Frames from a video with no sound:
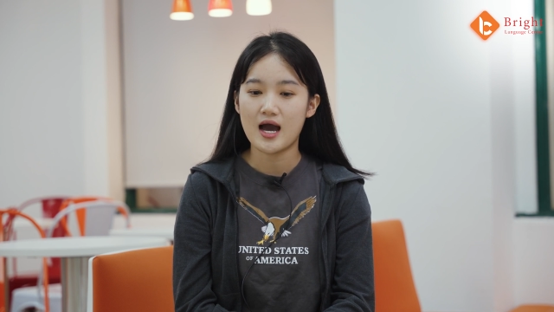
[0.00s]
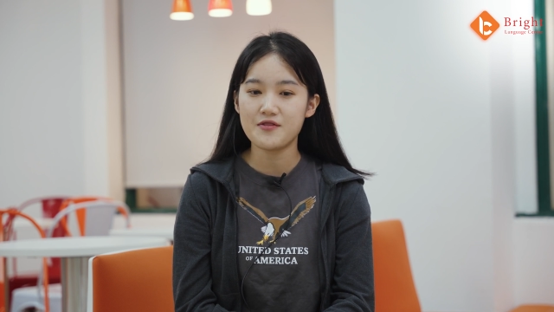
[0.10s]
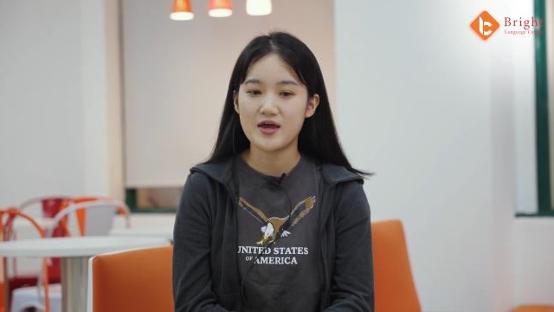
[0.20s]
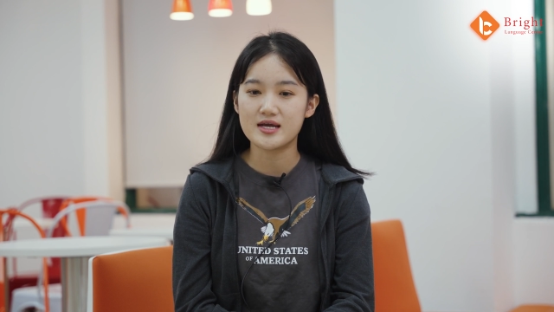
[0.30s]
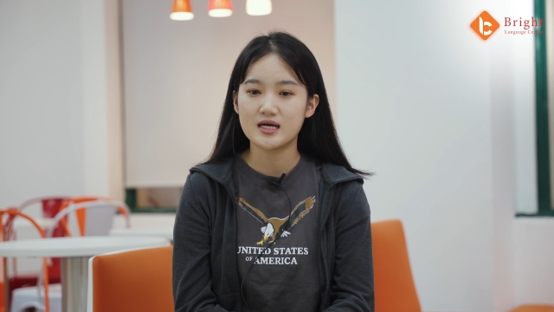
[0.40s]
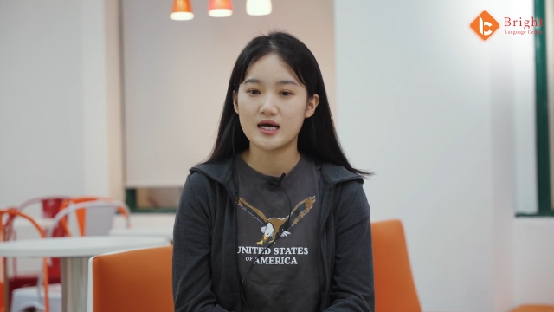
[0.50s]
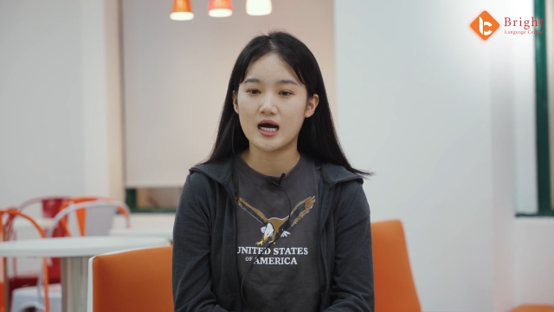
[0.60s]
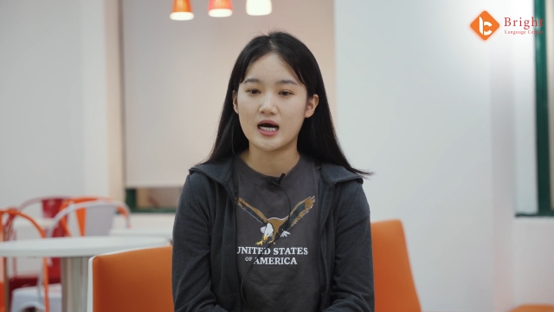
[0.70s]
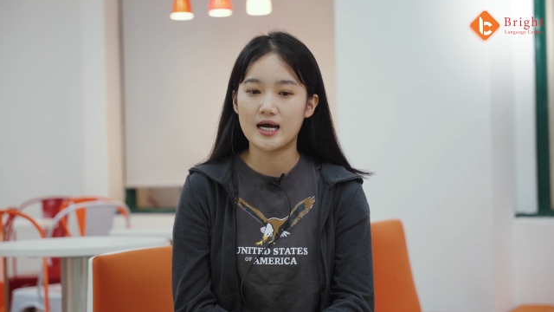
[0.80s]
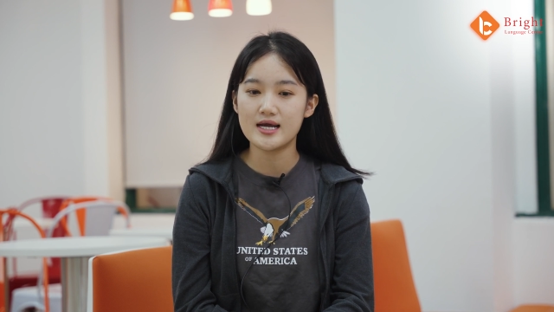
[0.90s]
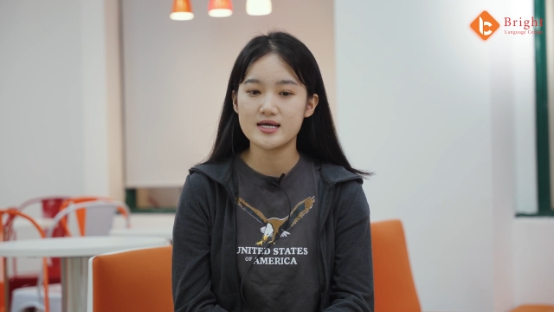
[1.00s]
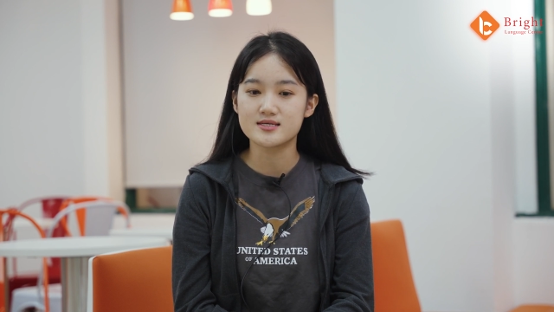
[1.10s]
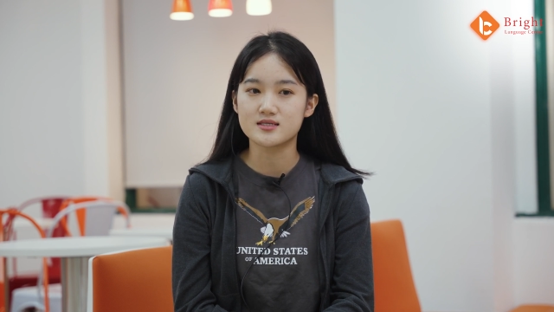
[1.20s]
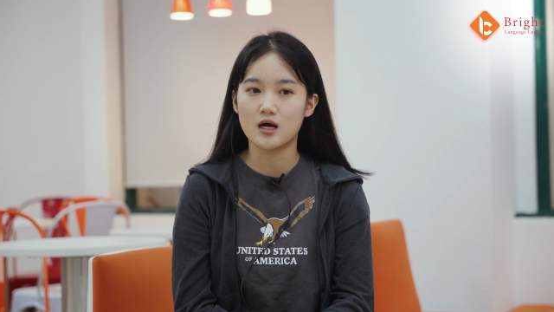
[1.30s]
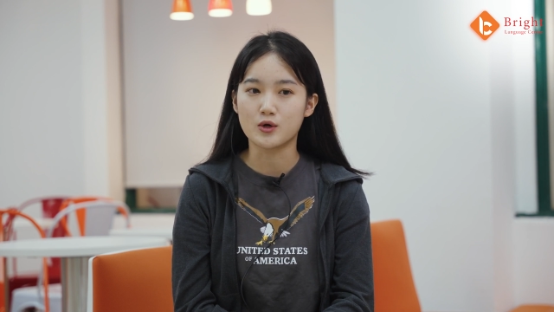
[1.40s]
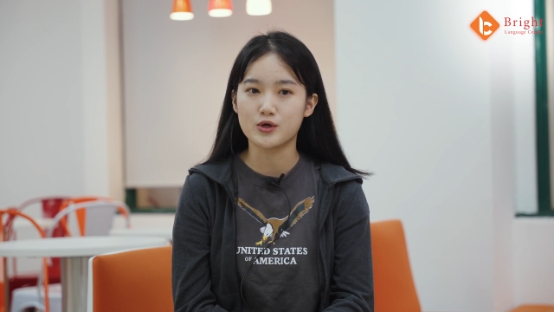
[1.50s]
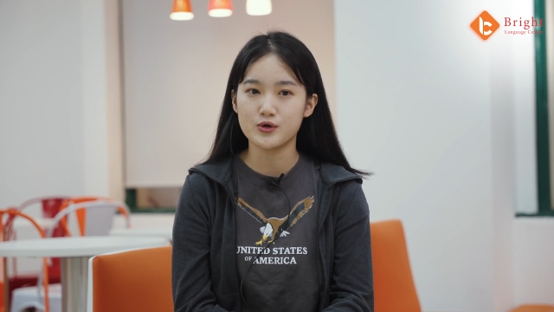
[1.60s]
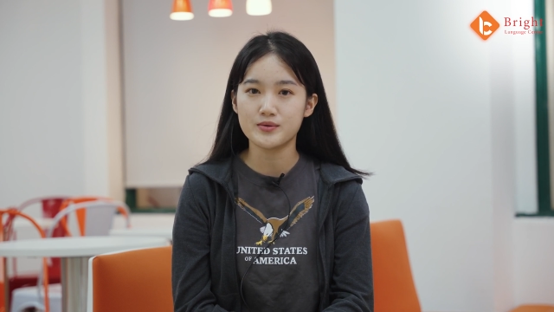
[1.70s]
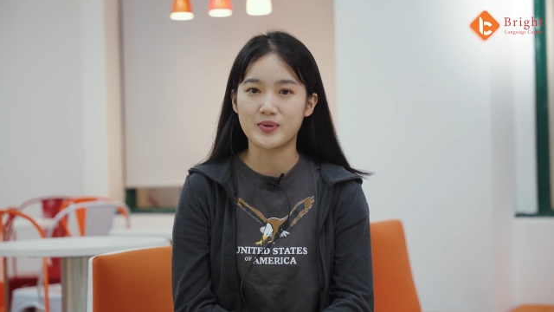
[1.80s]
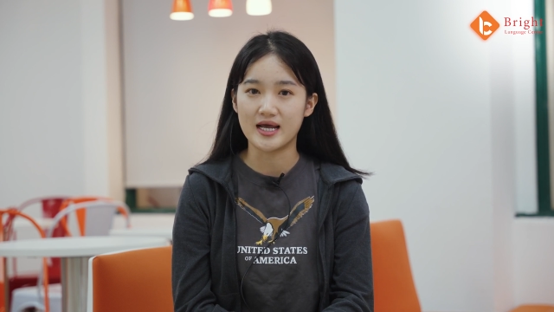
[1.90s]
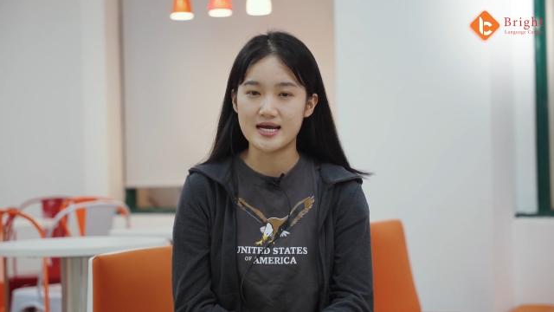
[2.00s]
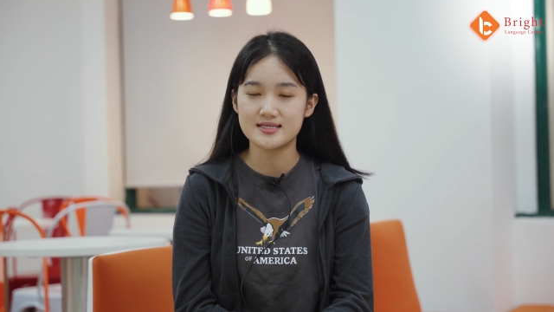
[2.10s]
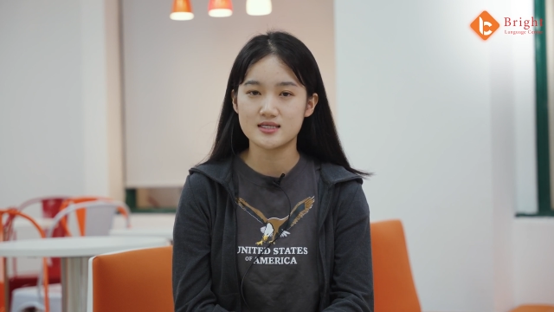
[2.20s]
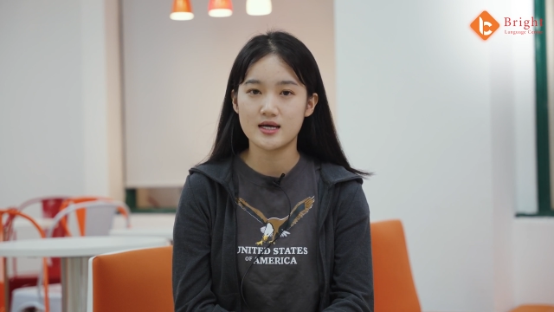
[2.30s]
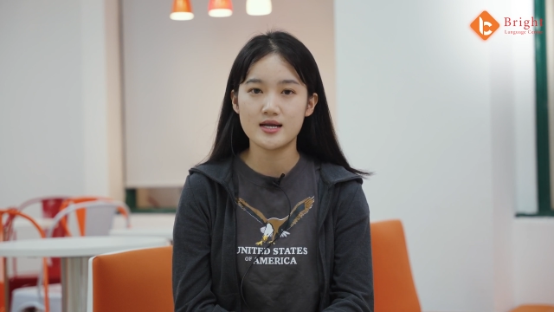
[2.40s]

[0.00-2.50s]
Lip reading: I think it is a good place.